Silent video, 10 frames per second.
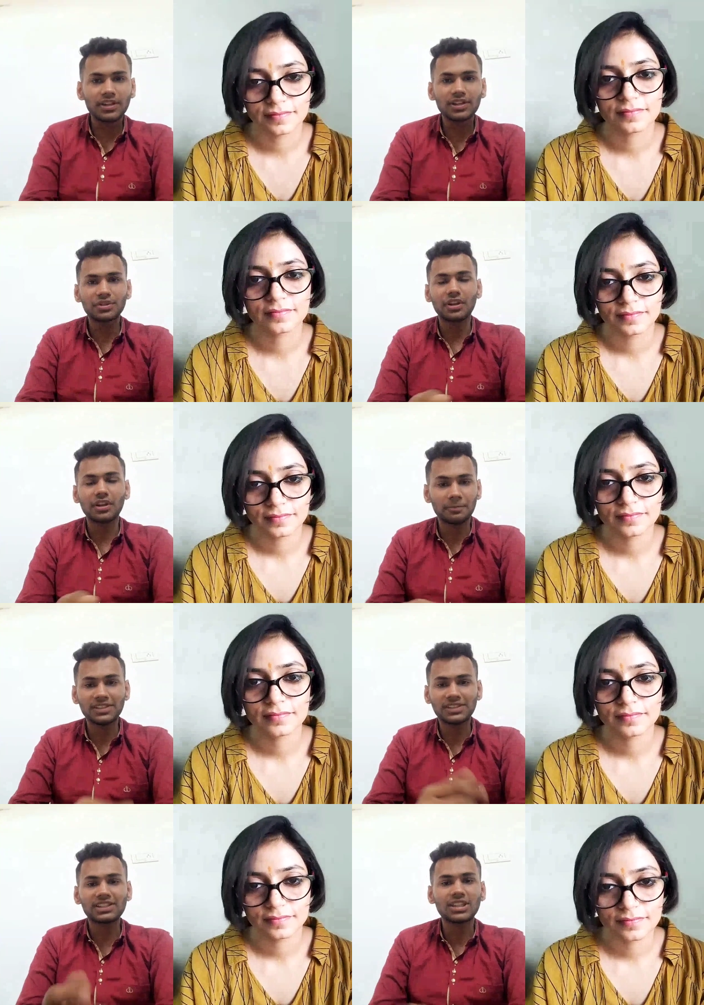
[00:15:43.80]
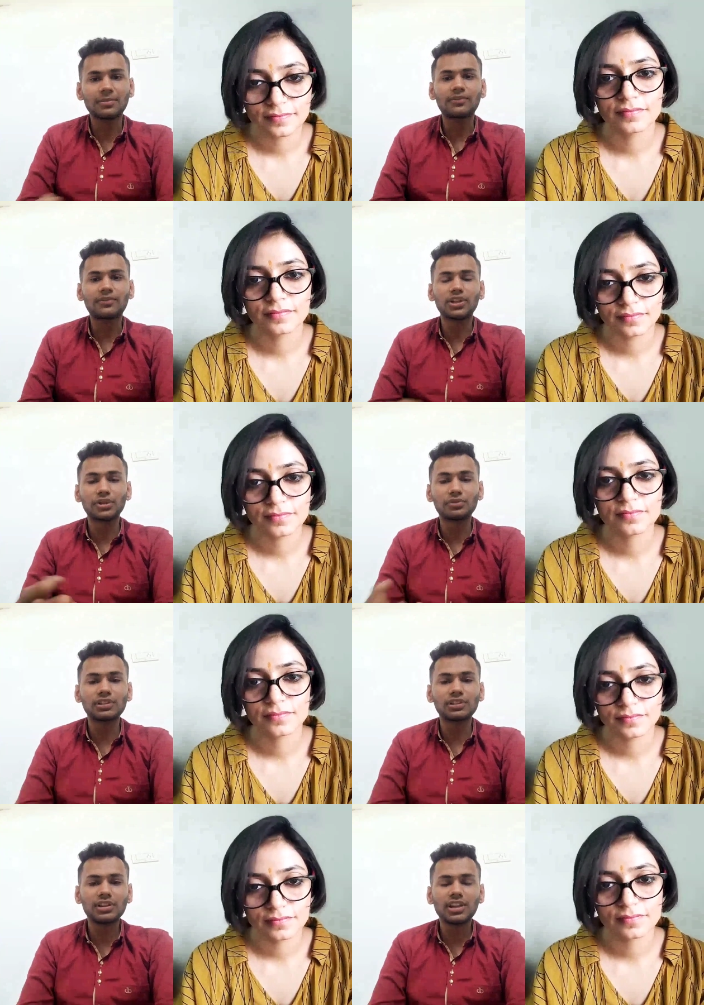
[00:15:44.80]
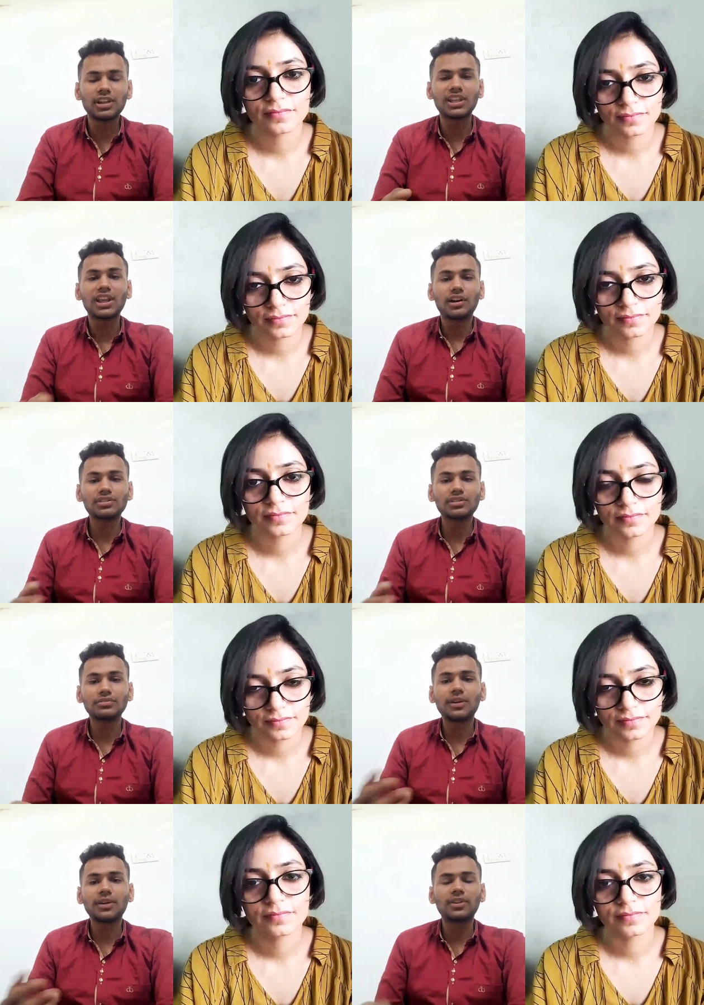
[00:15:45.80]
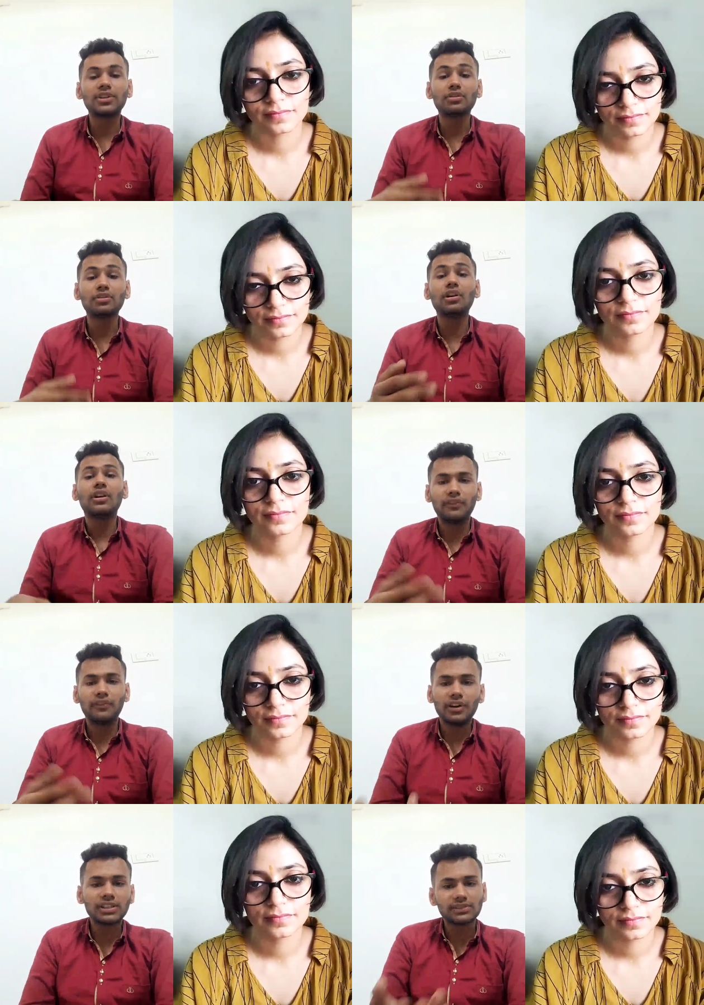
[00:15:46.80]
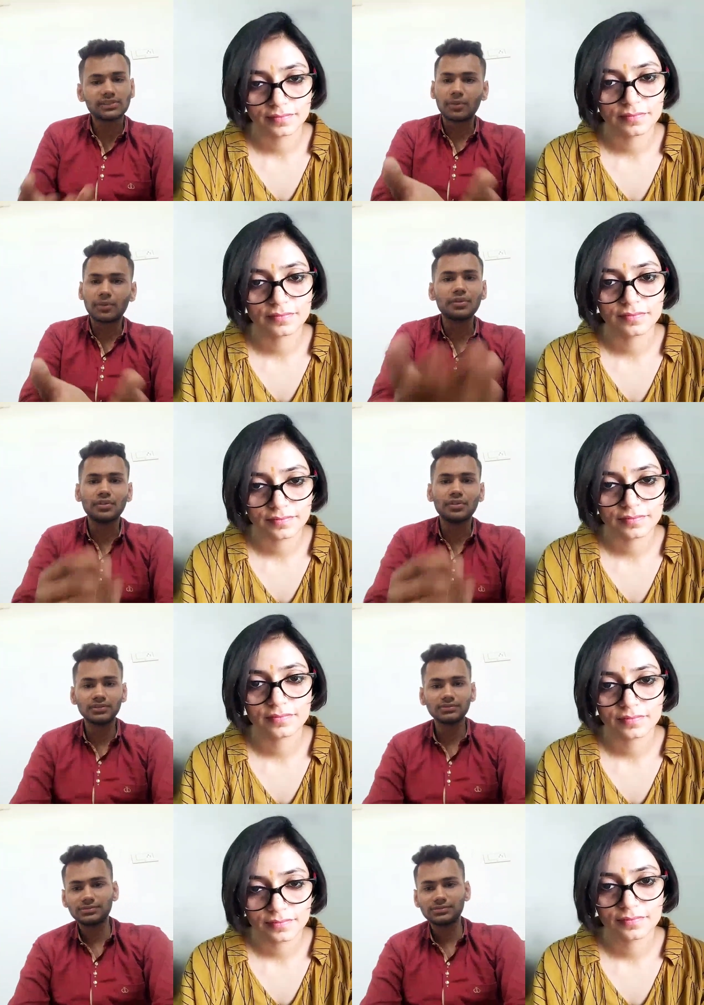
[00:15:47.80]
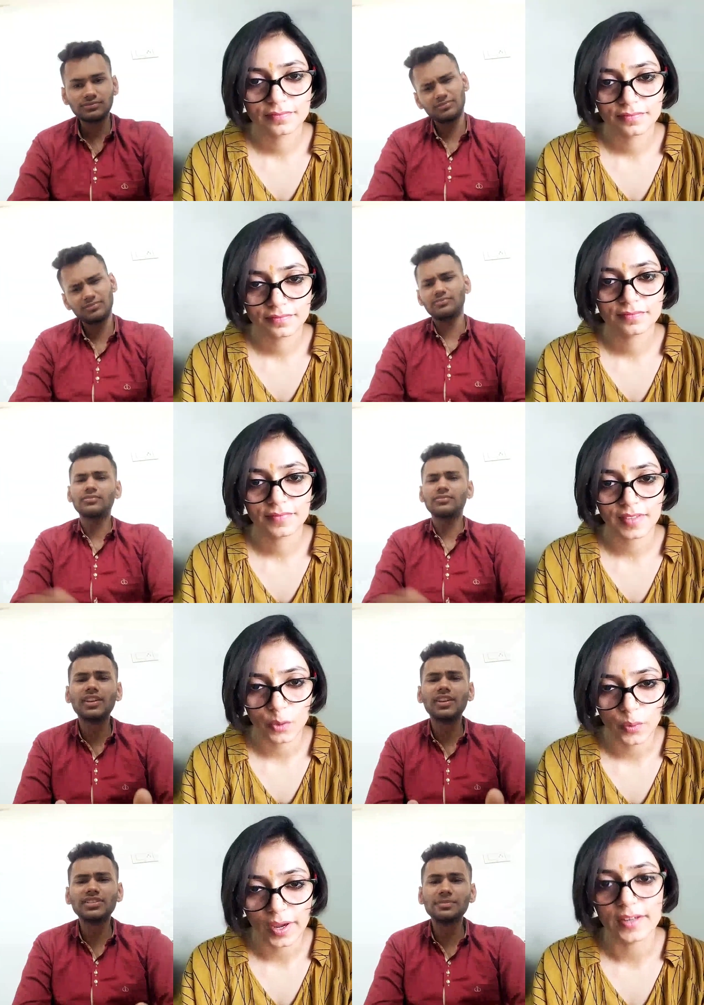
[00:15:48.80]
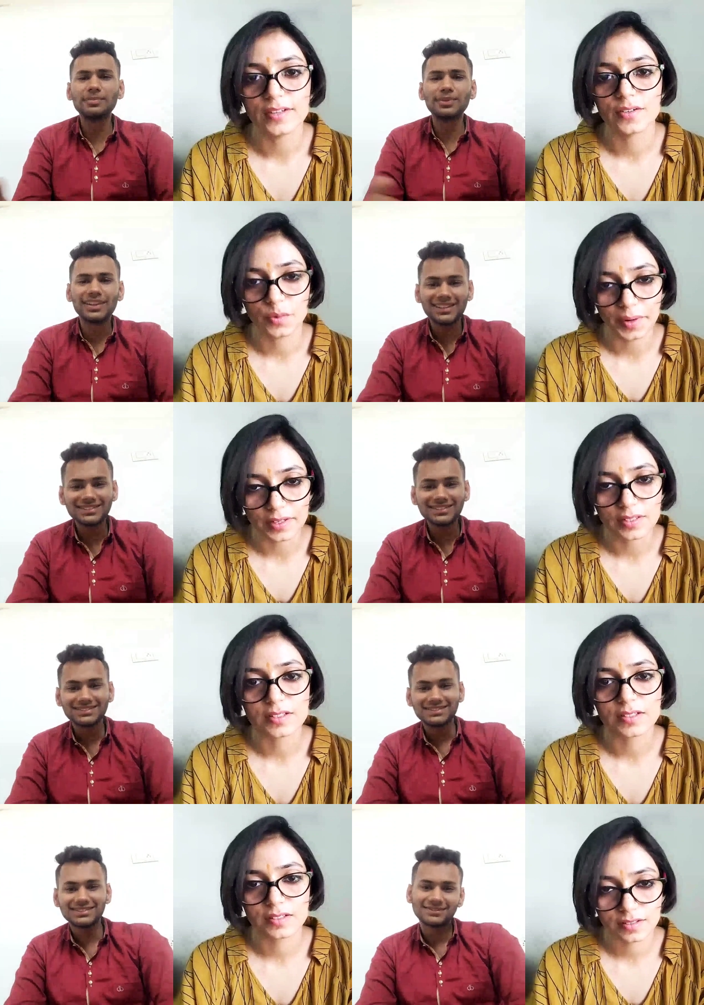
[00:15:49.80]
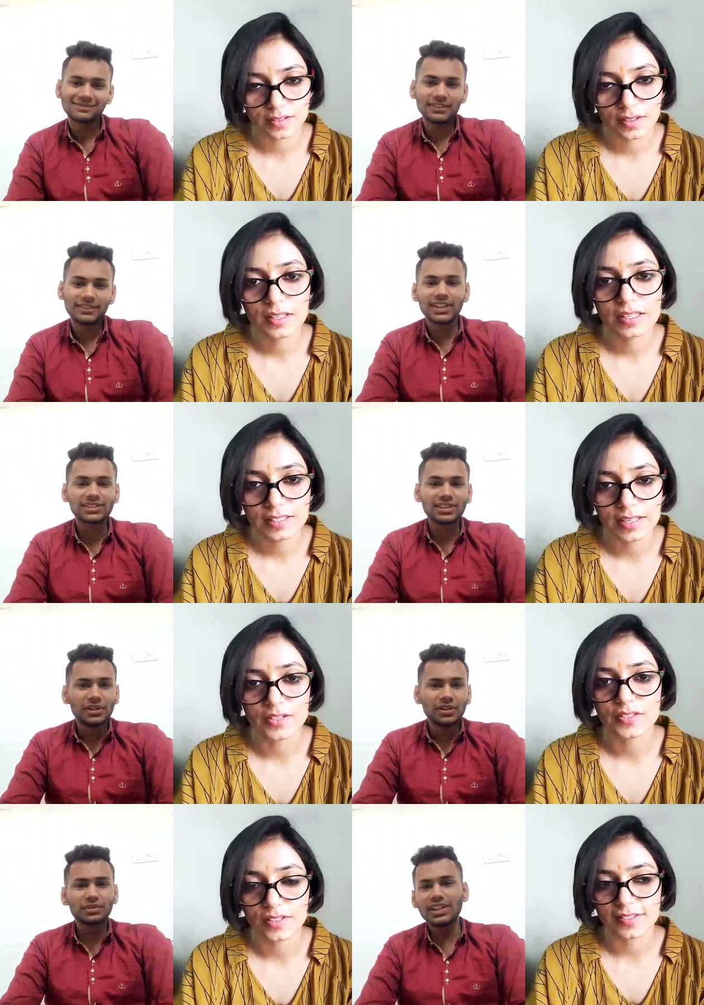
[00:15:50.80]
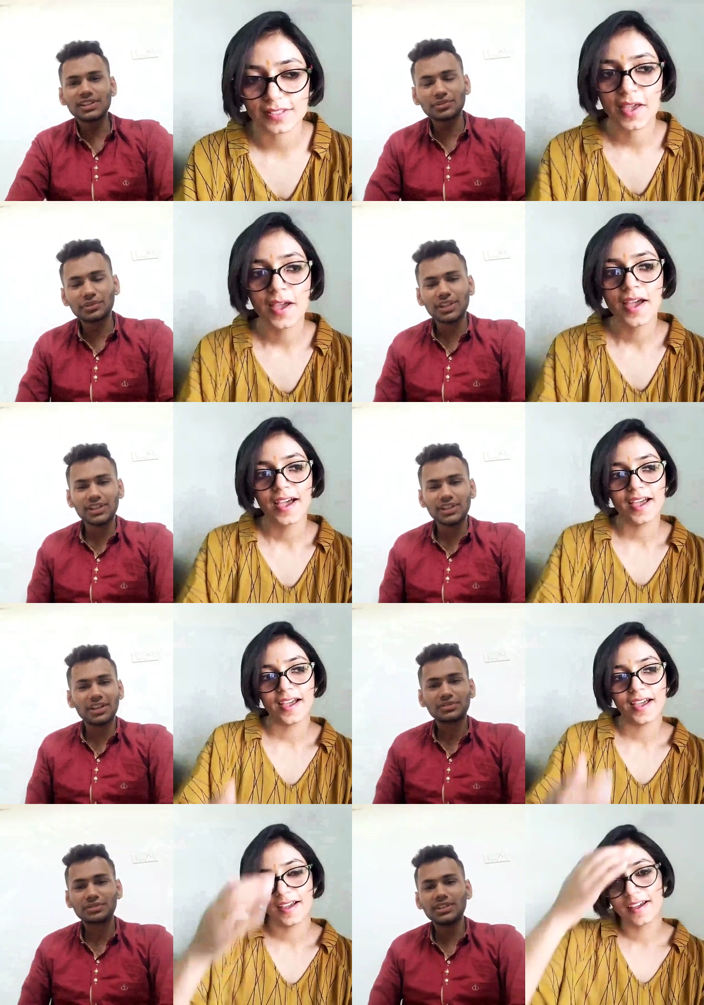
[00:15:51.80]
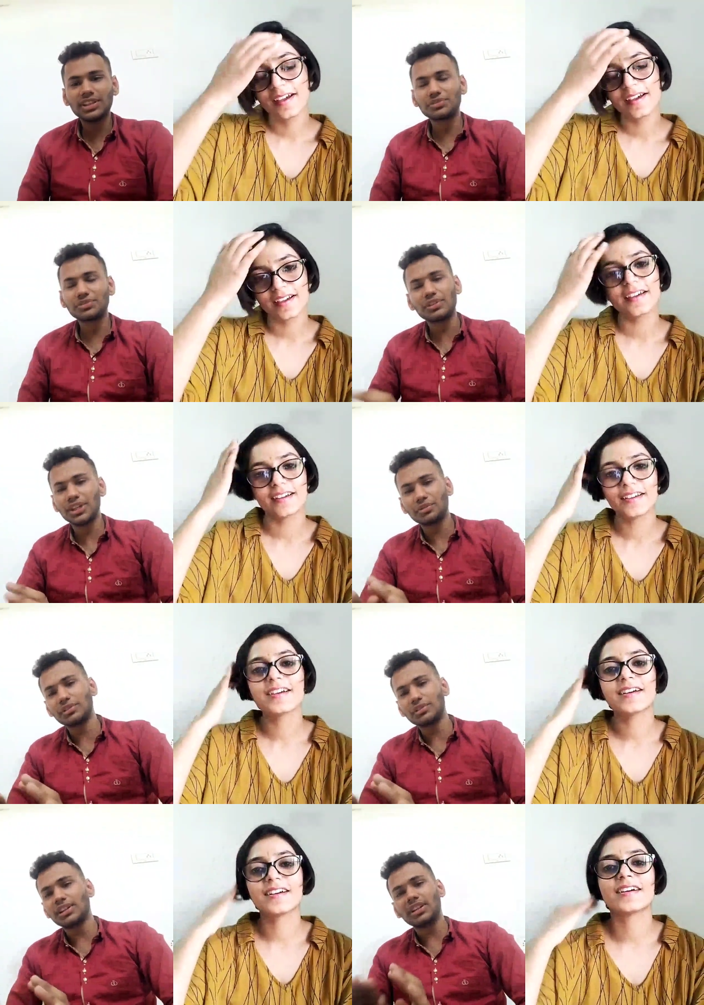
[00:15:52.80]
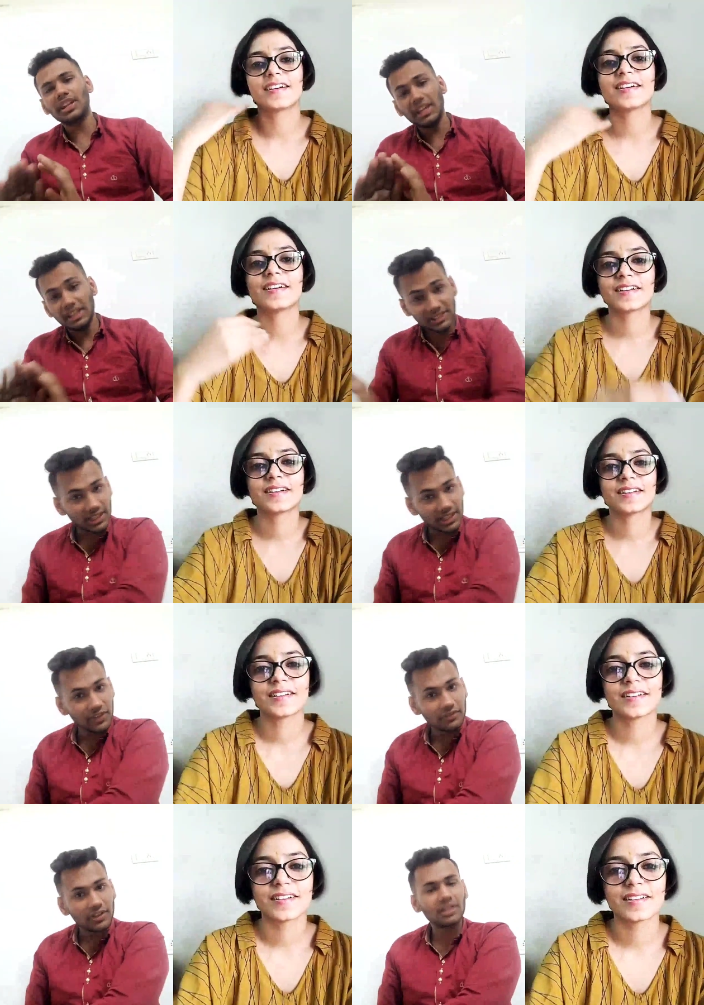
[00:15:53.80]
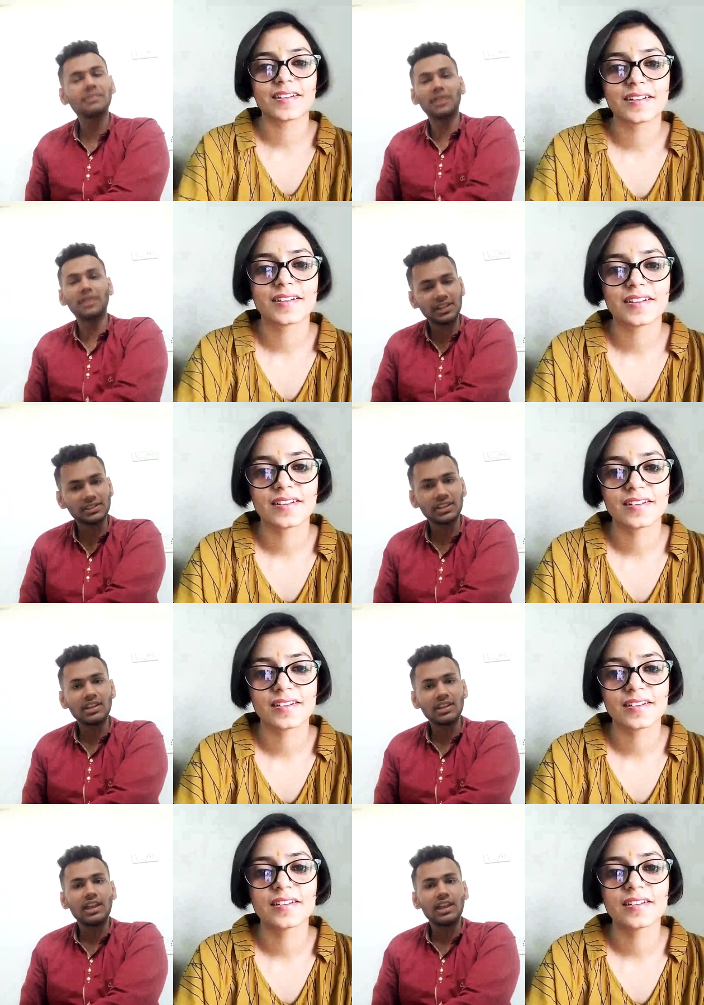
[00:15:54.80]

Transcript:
Speaker 1: here to embezzle some of the new learnings or some of the new words from you. Very
Speaker 2: simple.
Speaker 1: Yes. Yes. So there's no need to learn each and every word. But yes,